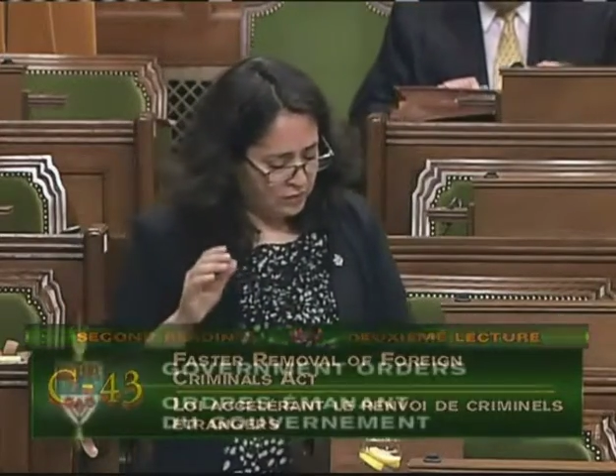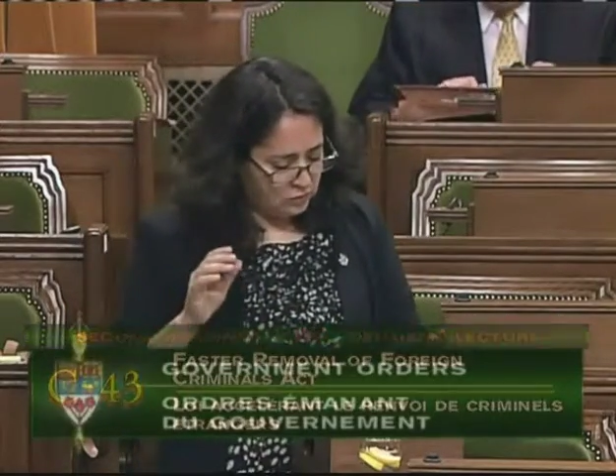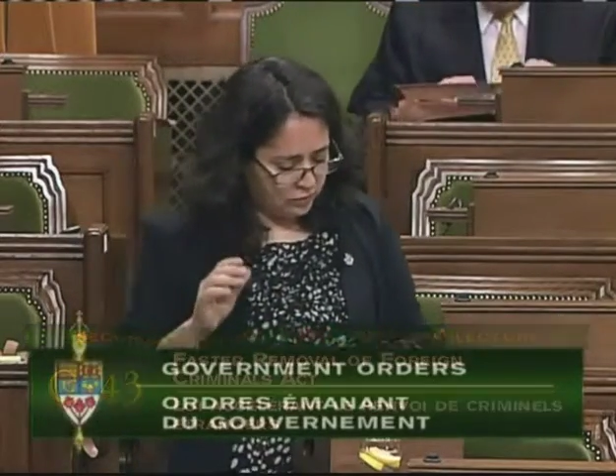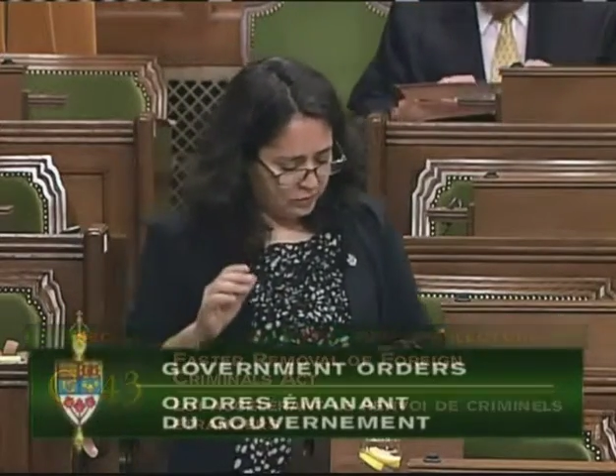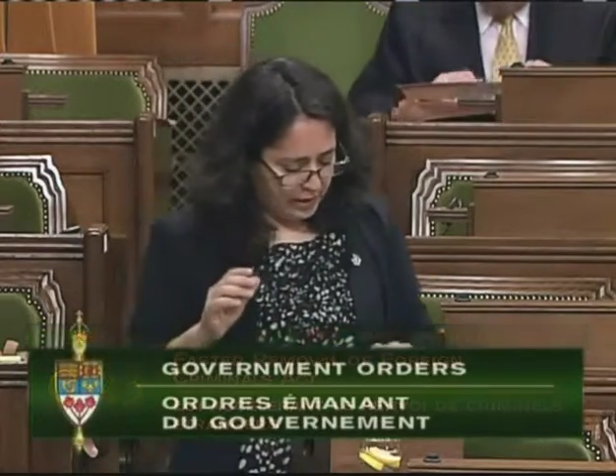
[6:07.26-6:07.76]

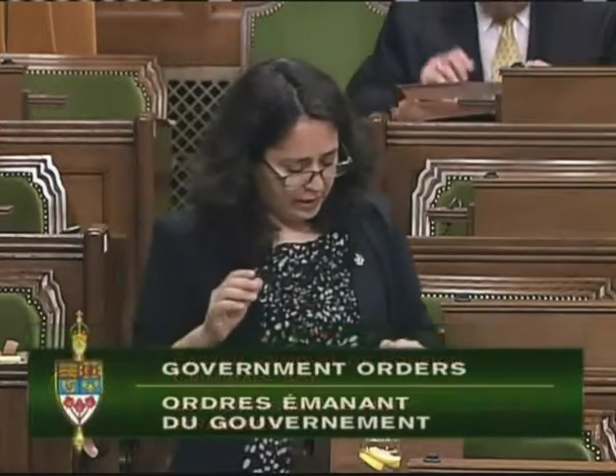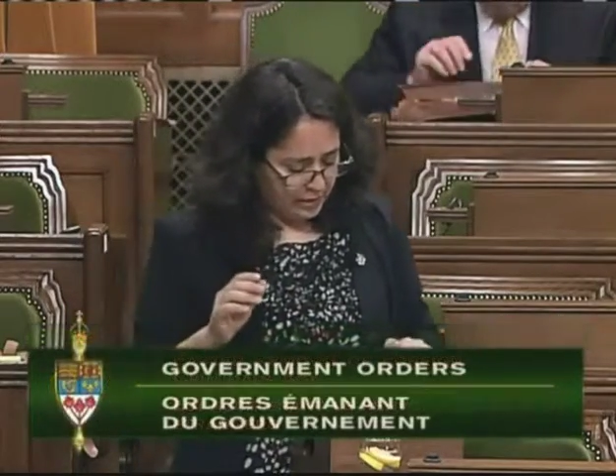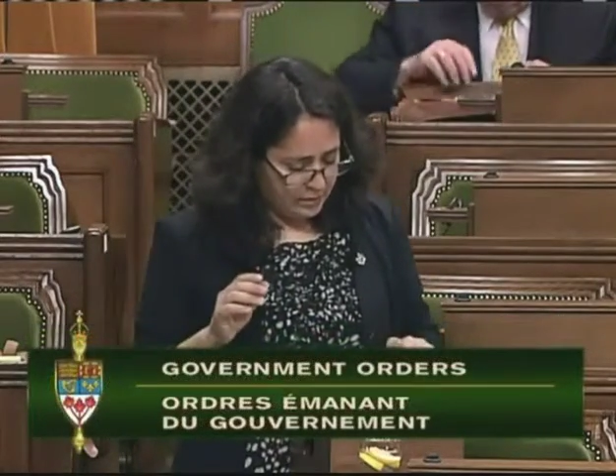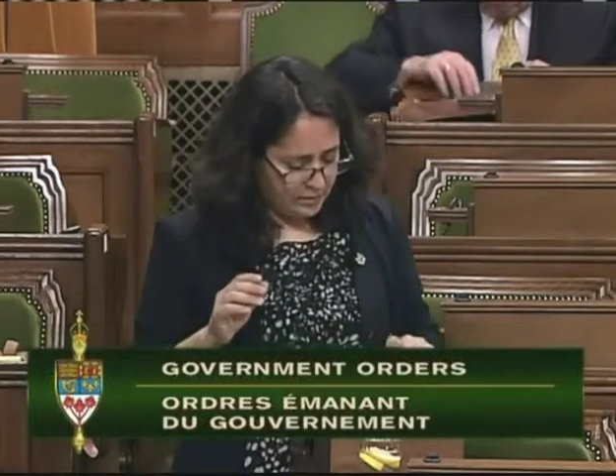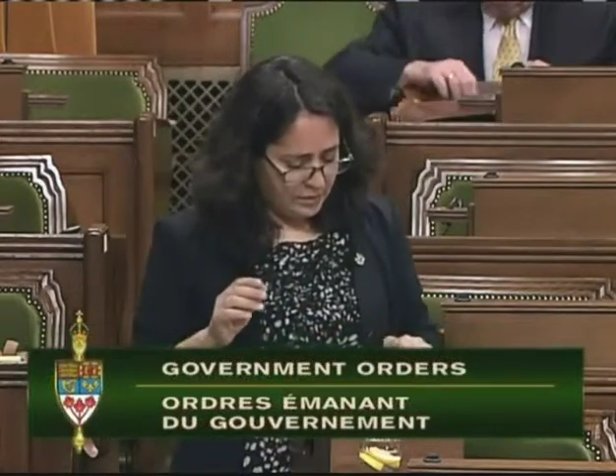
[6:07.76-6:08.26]

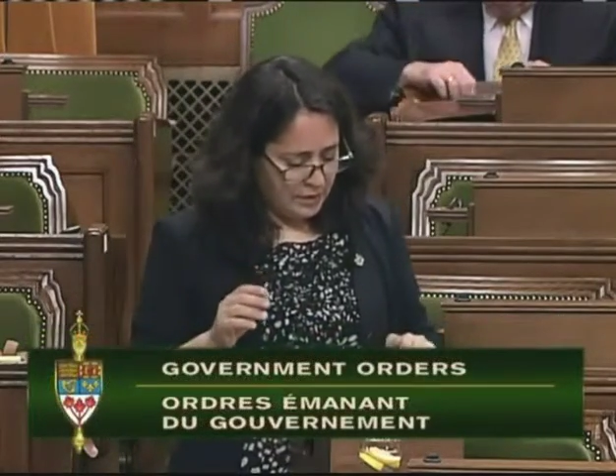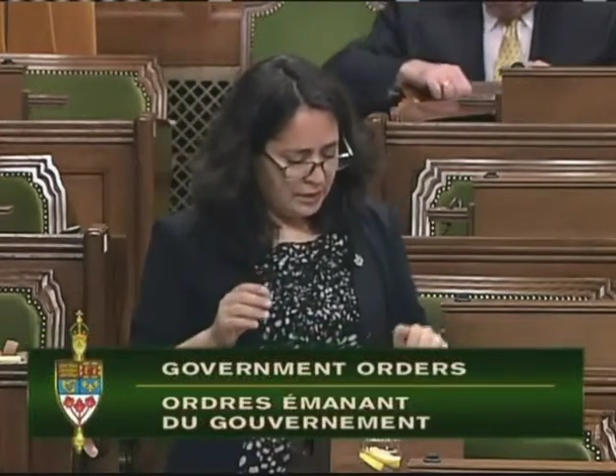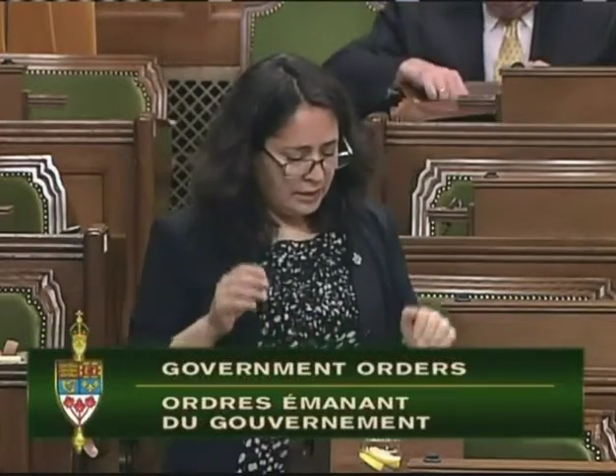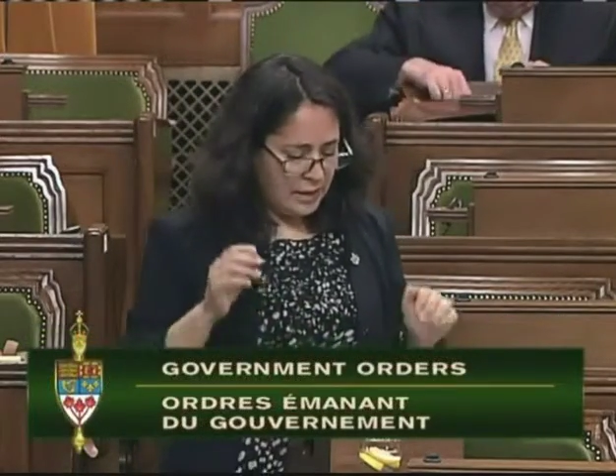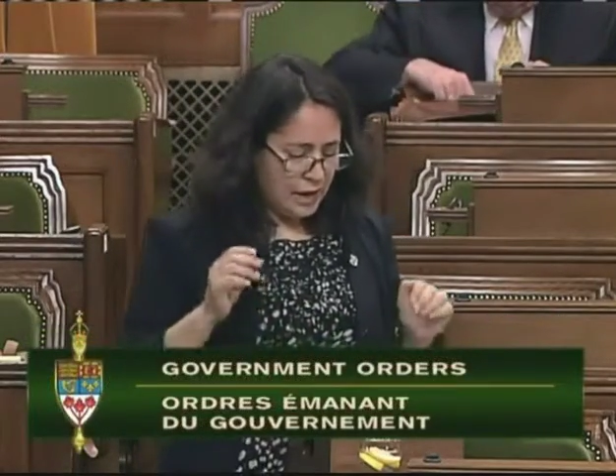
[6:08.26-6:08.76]

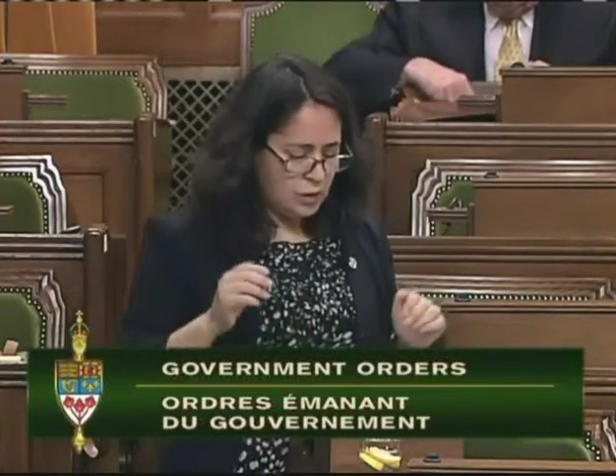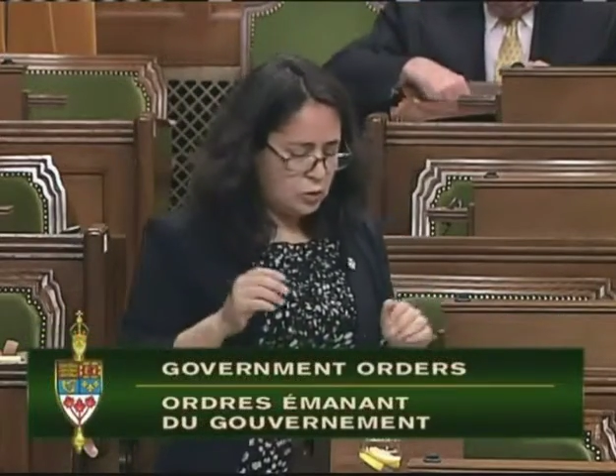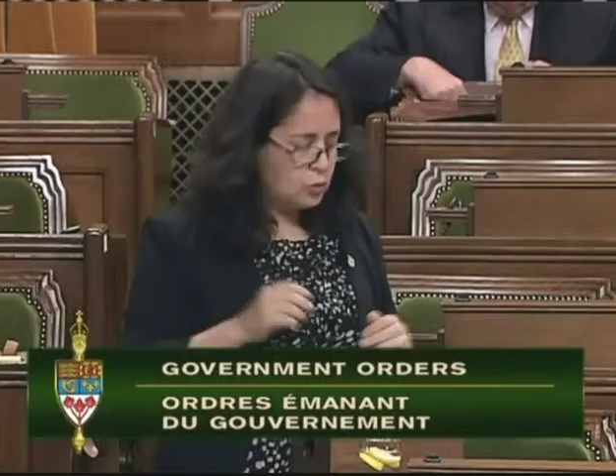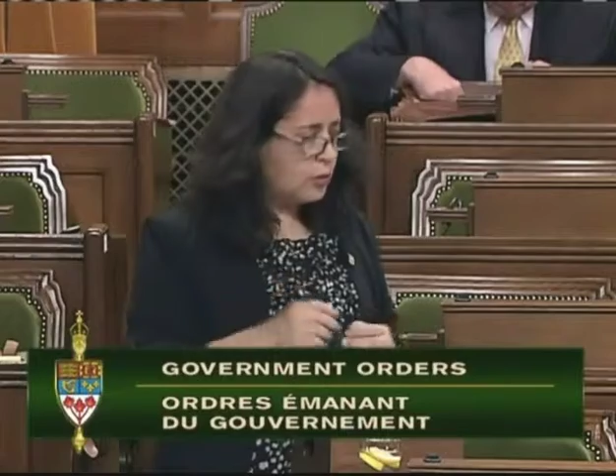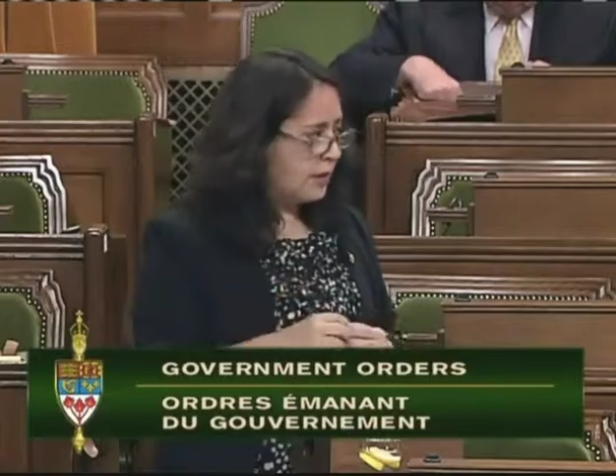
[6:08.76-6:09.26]
His
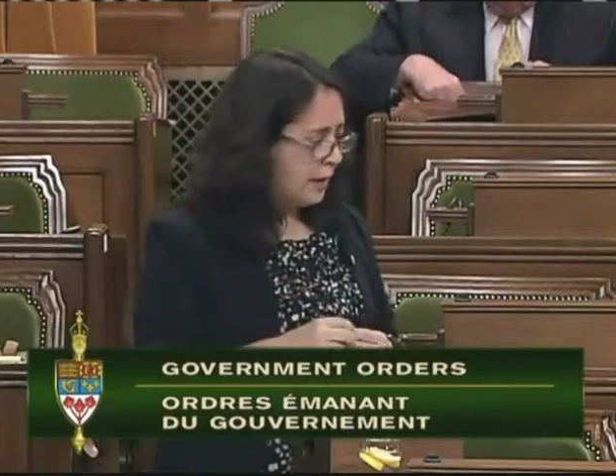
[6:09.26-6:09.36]
parents